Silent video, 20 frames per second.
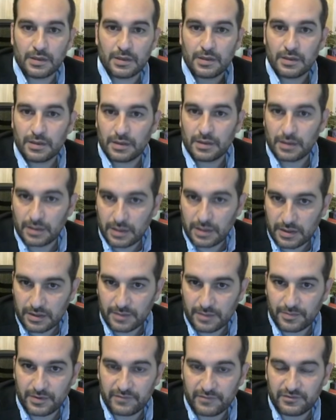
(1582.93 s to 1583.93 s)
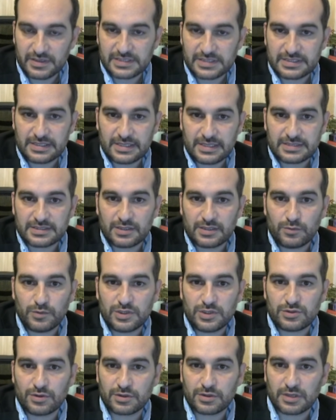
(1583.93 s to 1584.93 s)
In the previous lesson,
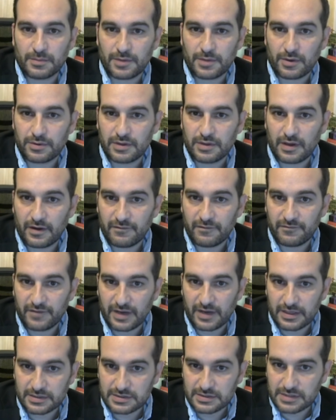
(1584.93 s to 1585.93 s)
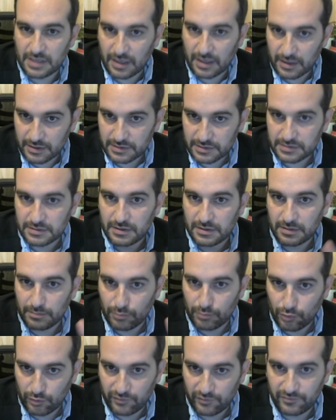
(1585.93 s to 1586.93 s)
we talked about the avant-garde
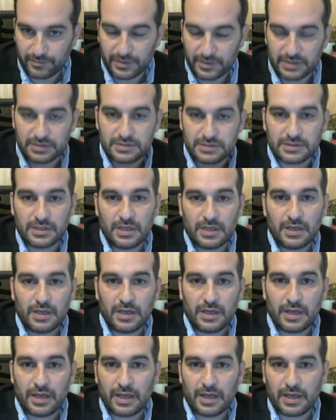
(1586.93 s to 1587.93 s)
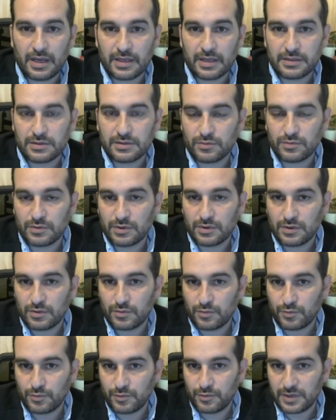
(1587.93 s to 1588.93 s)
movement, and
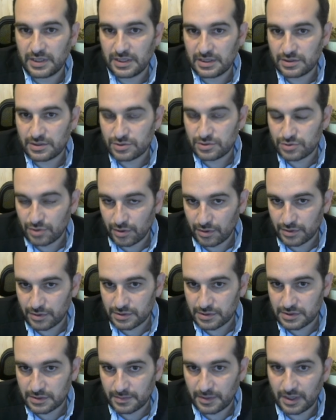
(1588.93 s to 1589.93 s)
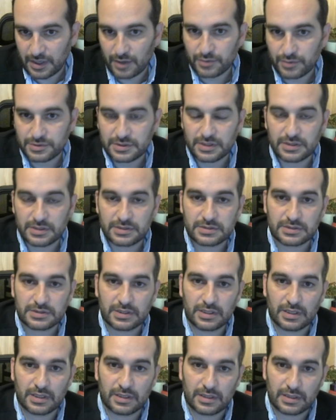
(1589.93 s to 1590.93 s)
we talked about it
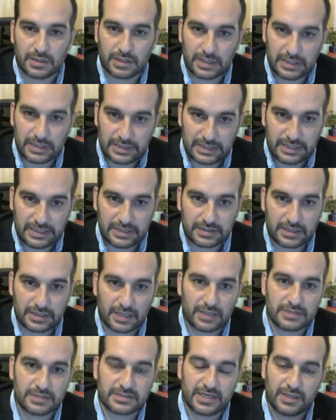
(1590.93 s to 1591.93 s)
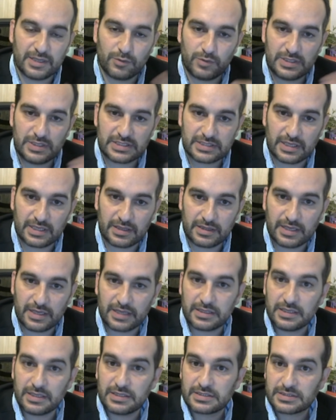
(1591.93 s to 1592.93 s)
in details, and we said
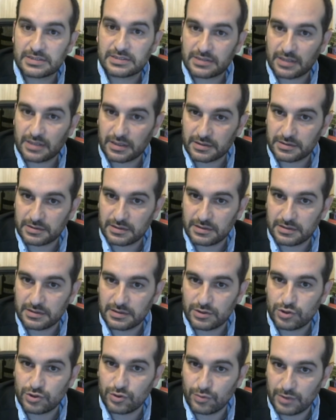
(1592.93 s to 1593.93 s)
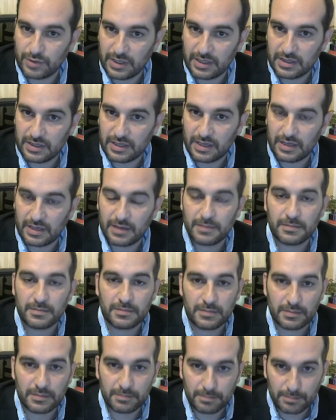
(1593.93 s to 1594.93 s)
that it started during the
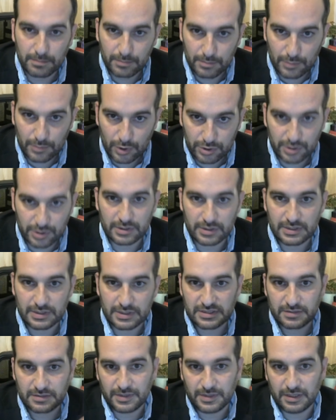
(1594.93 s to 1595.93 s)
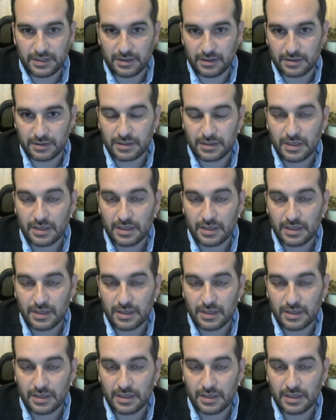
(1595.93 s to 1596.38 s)
modernist period.